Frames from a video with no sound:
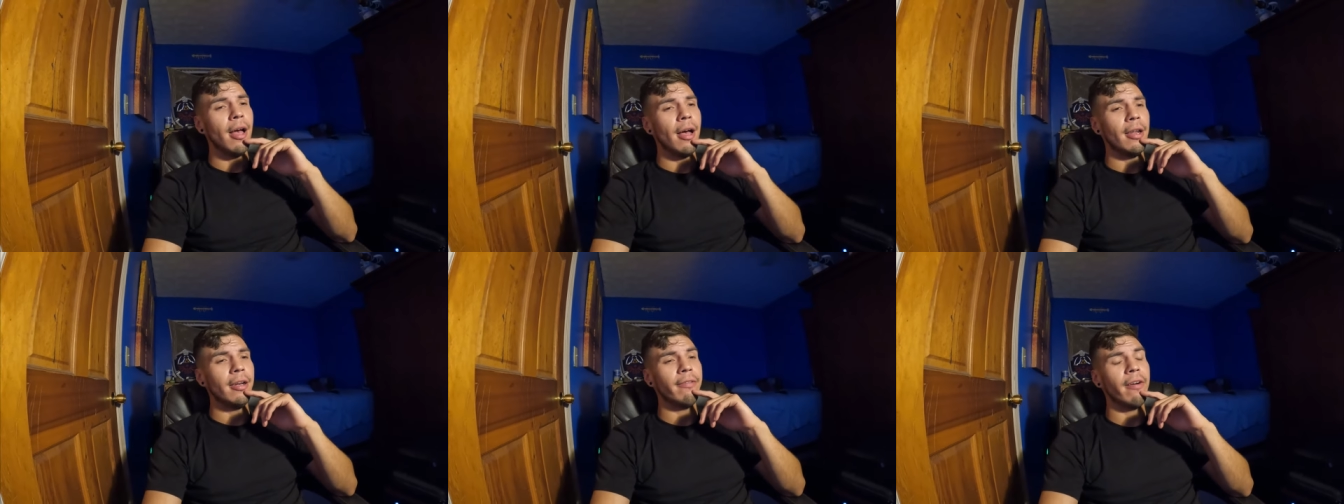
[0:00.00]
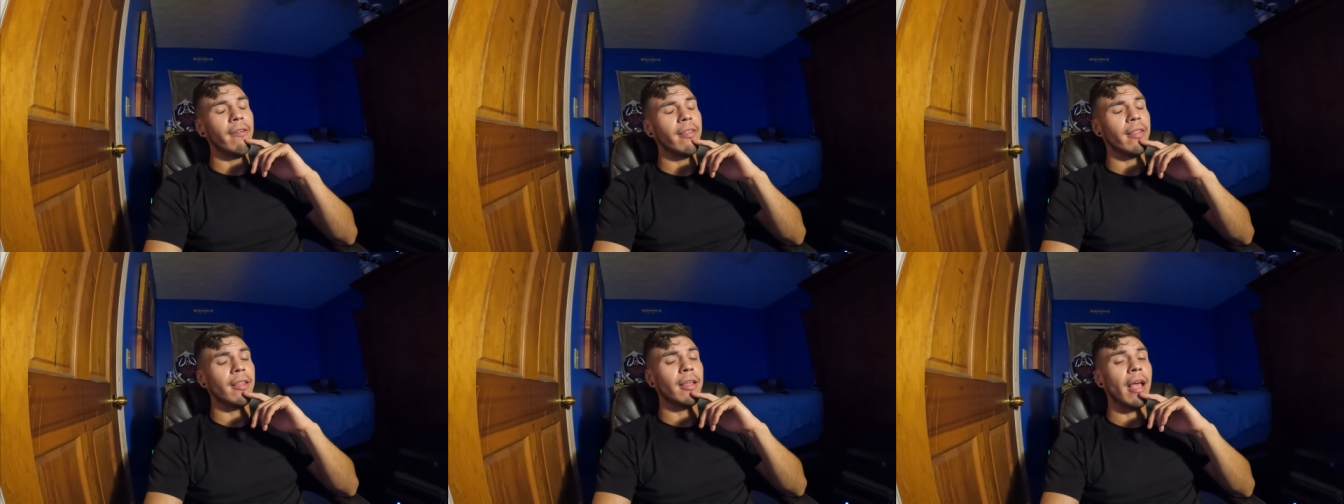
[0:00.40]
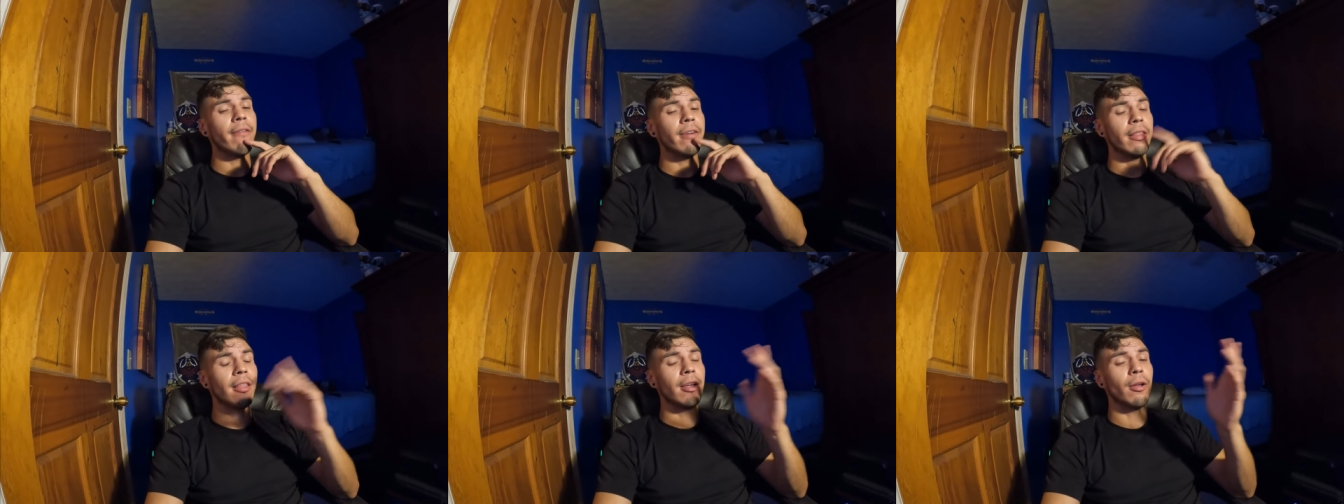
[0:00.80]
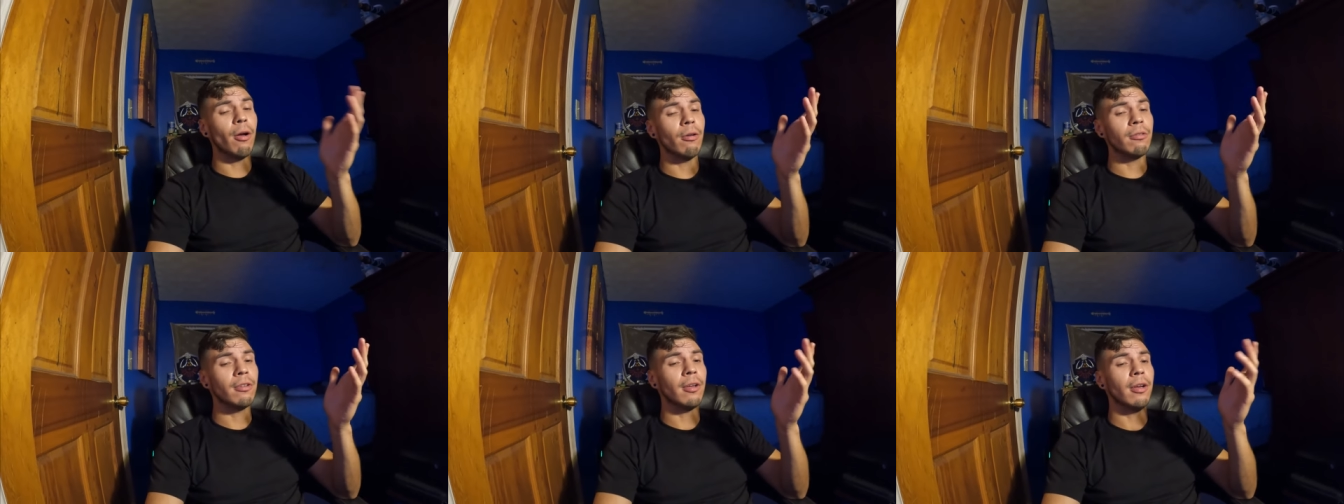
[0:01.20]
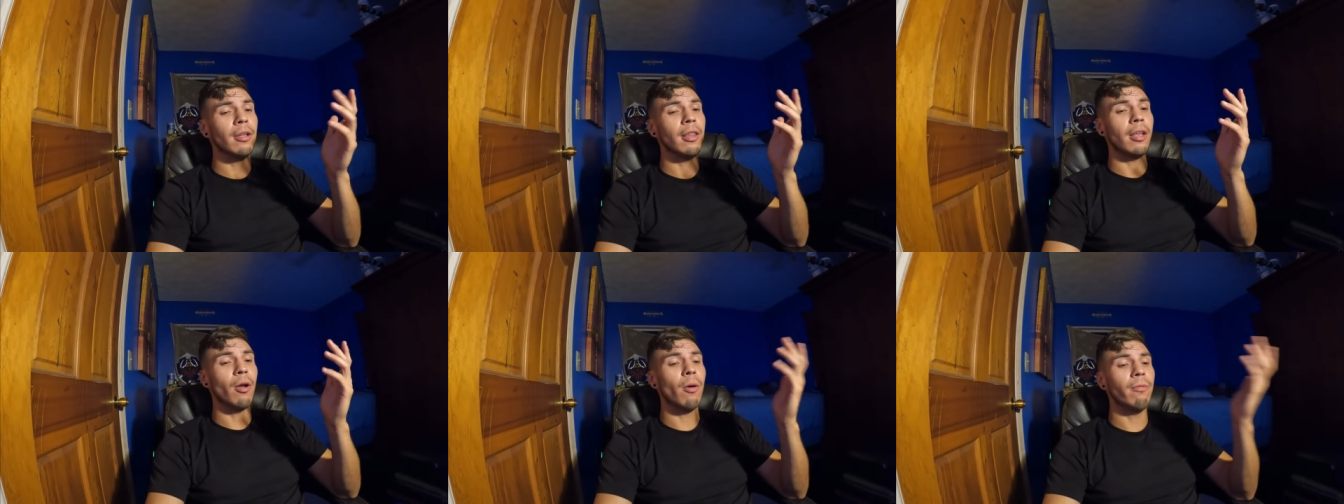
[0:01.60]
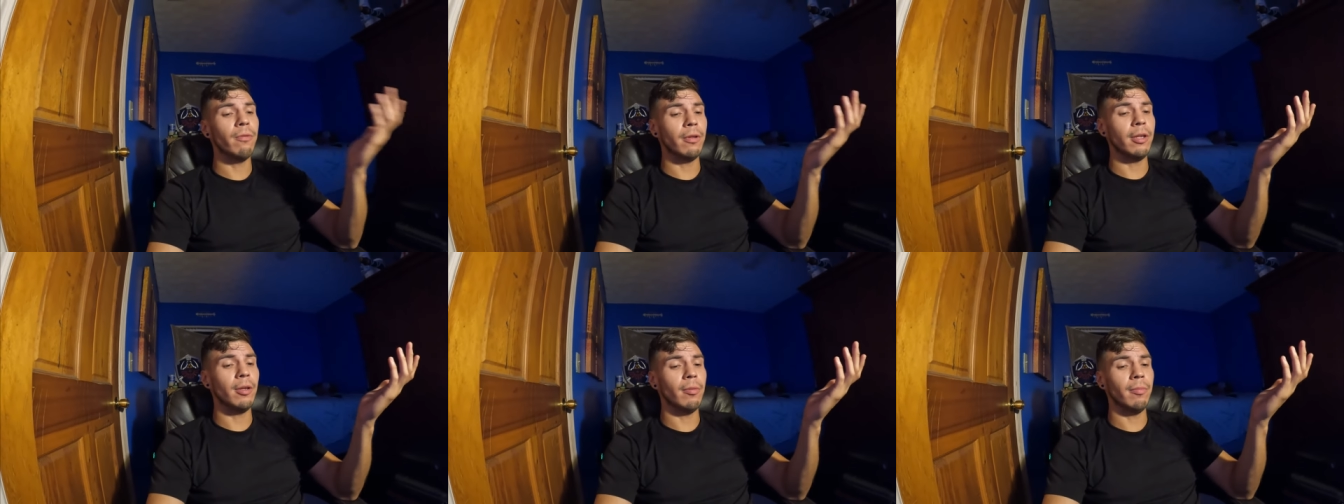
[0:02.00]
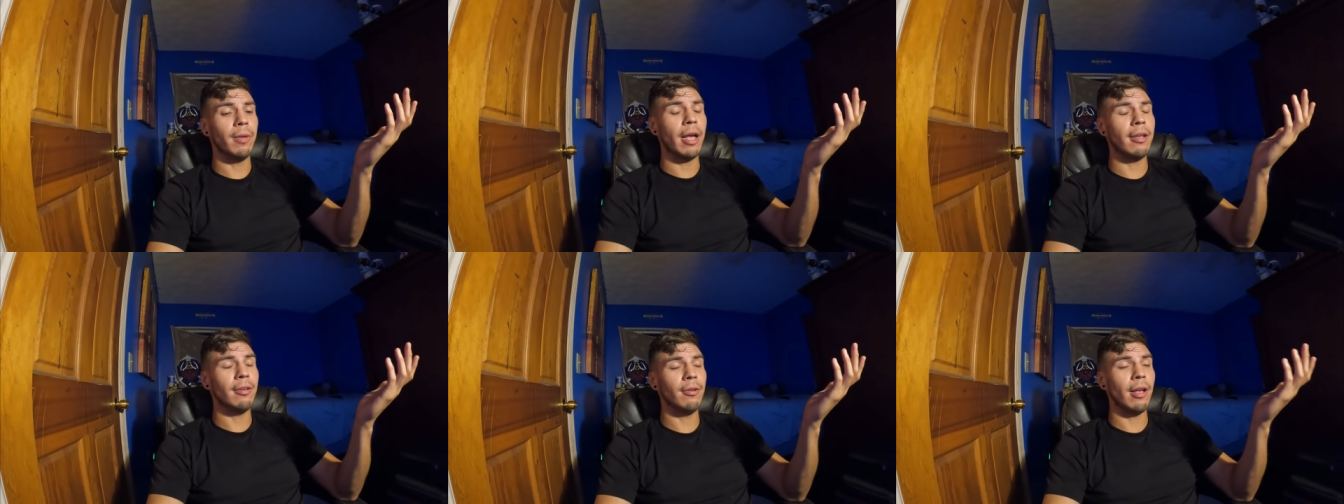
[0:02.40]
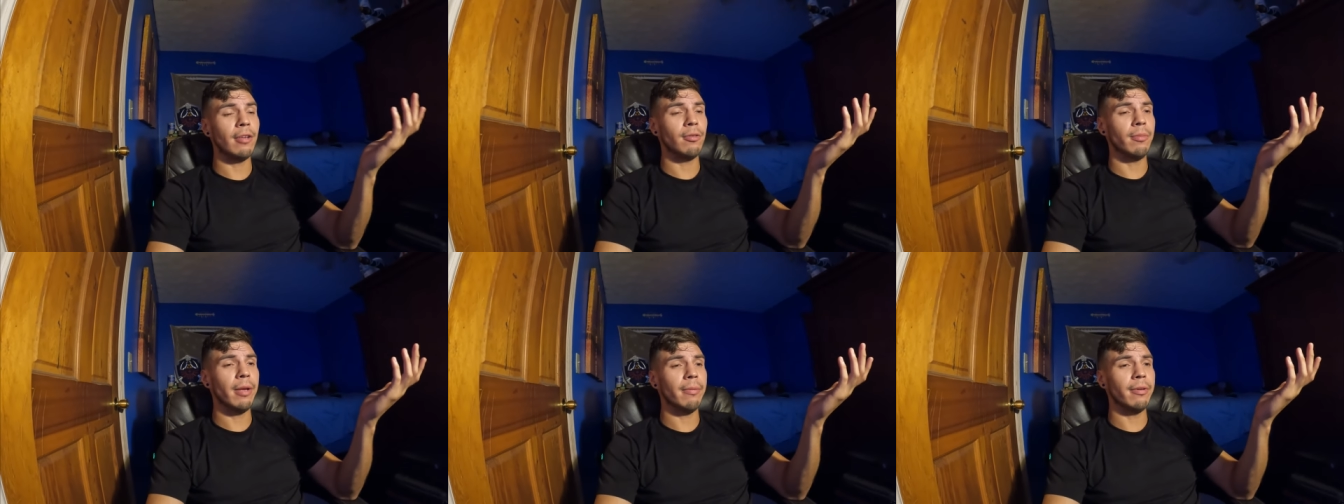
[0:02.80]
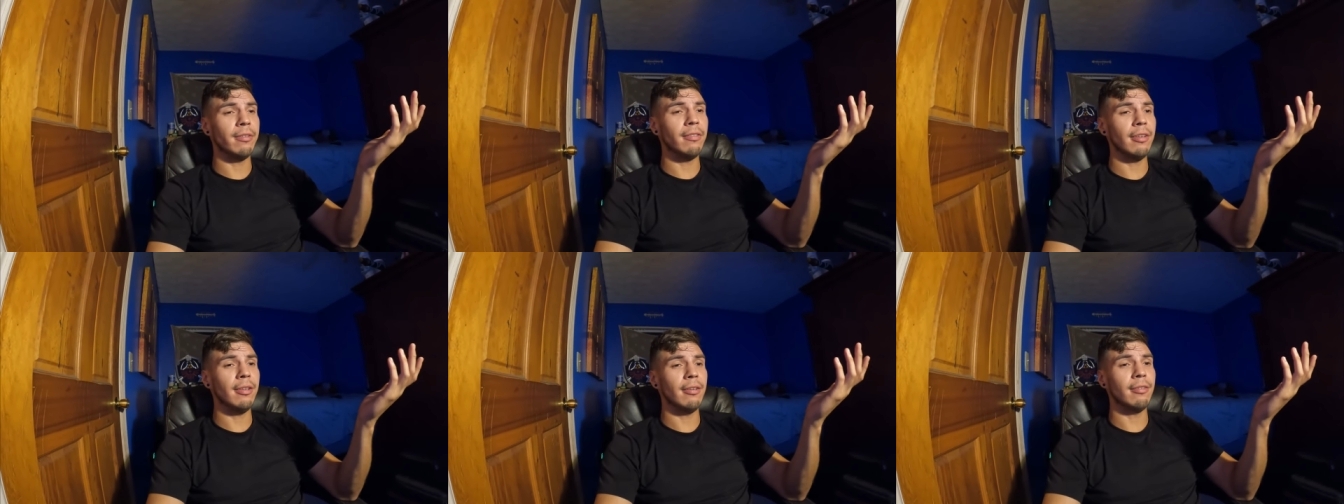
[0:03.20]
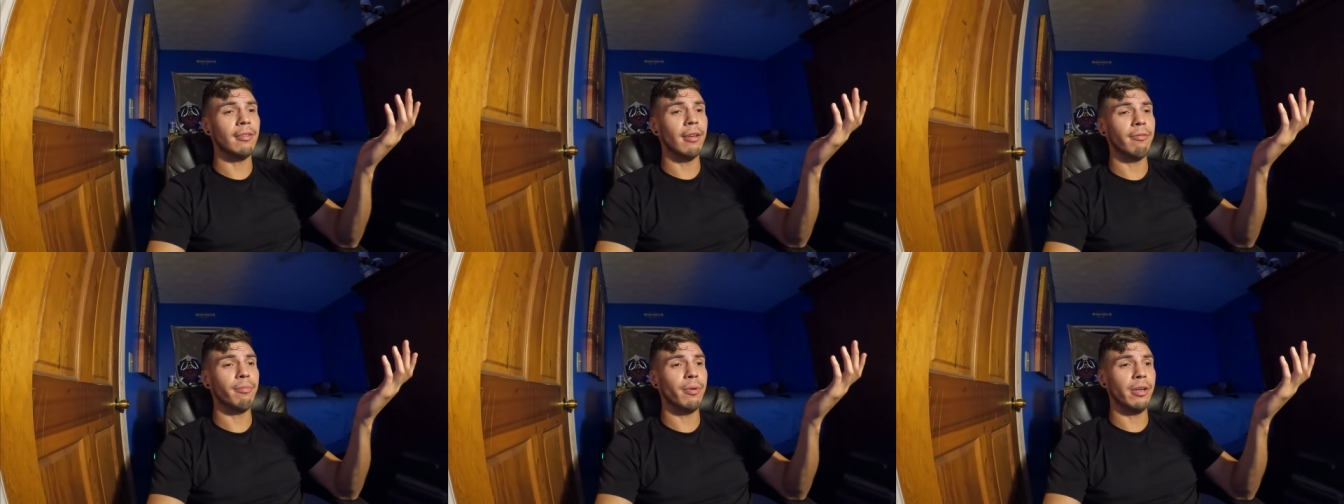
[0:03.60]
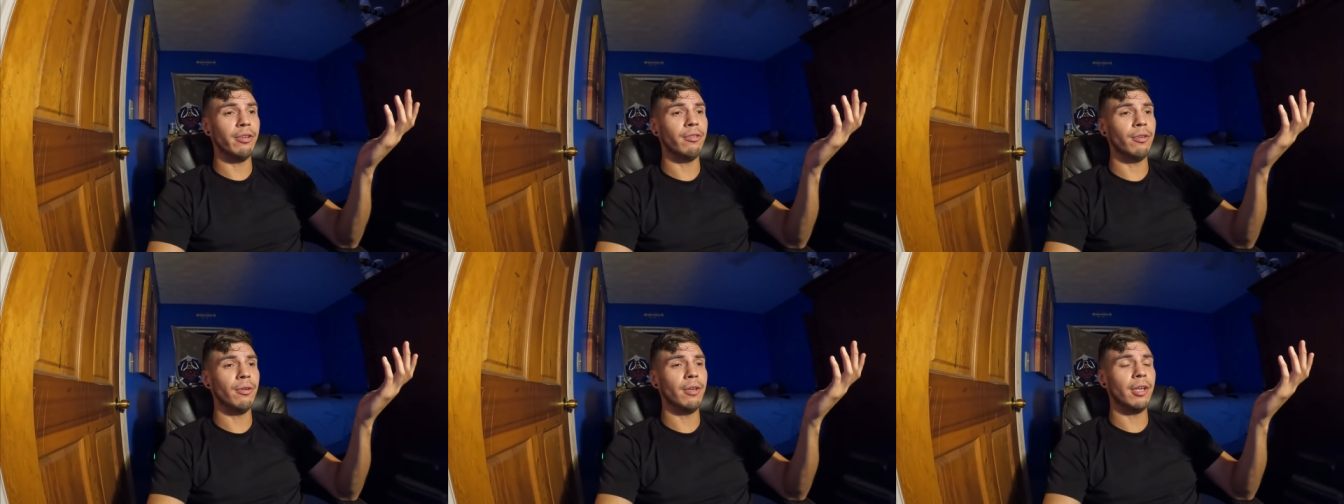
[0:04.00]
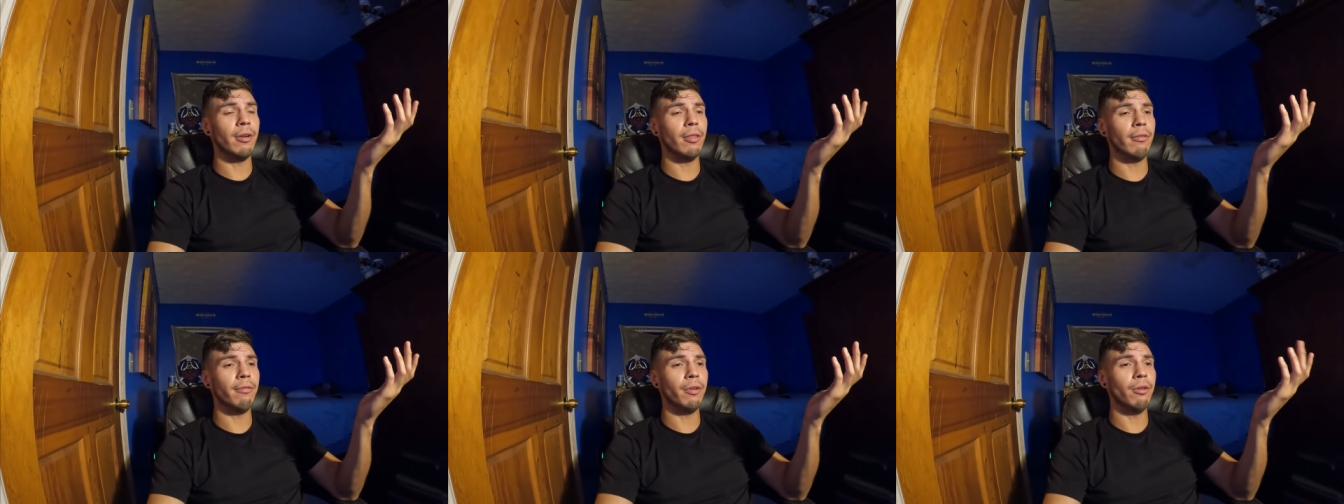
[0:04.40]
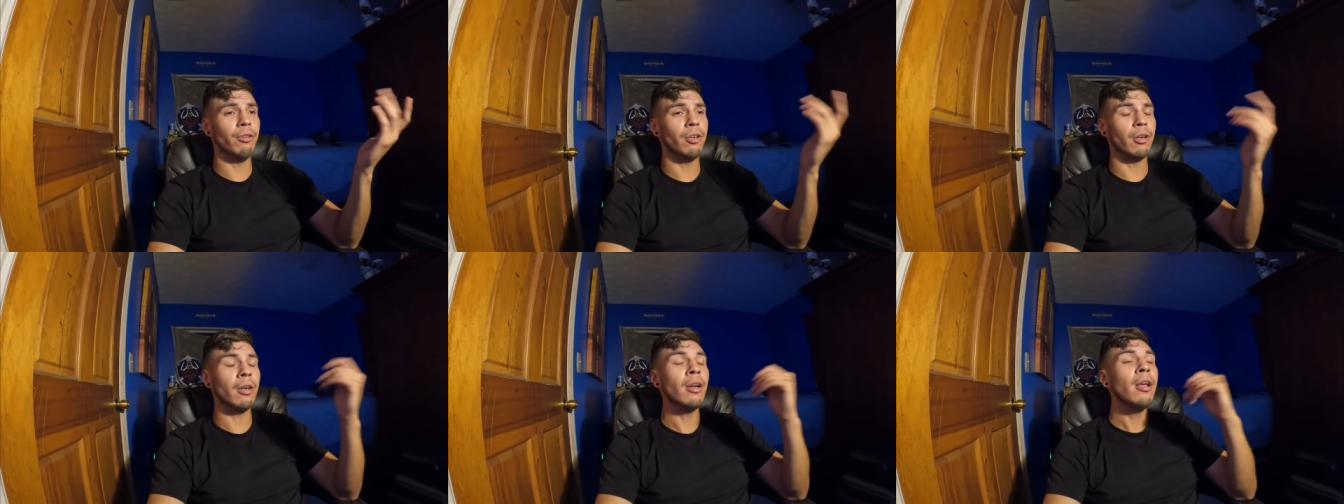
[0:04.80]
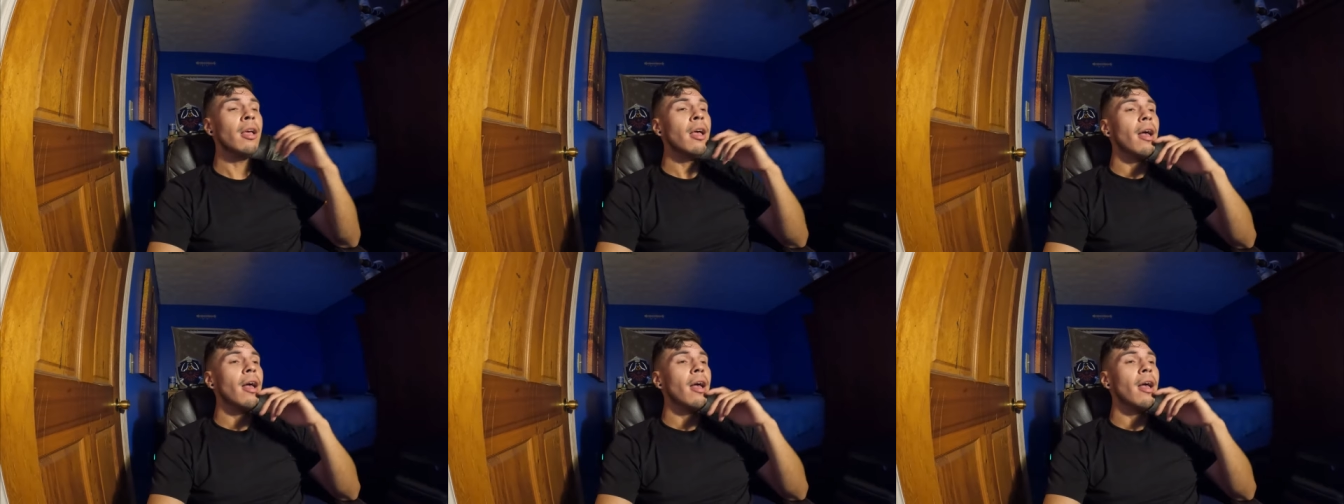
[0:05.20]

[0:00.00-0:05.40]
uh, and if everything everything goes good, then hopefully you'll be you guys will be able to see this stuff pretty soon here in the future.